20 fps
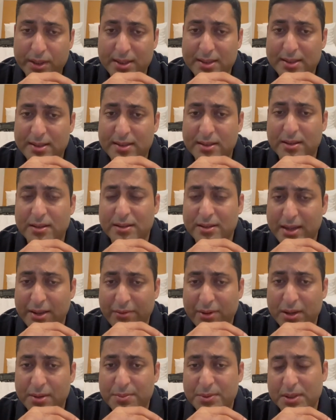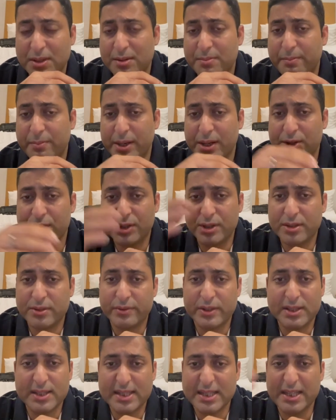is develops in patients
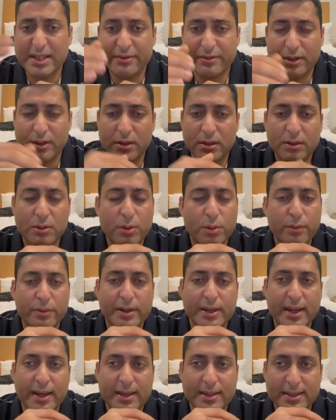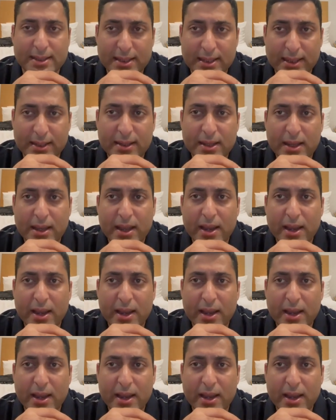with severe COVID-19,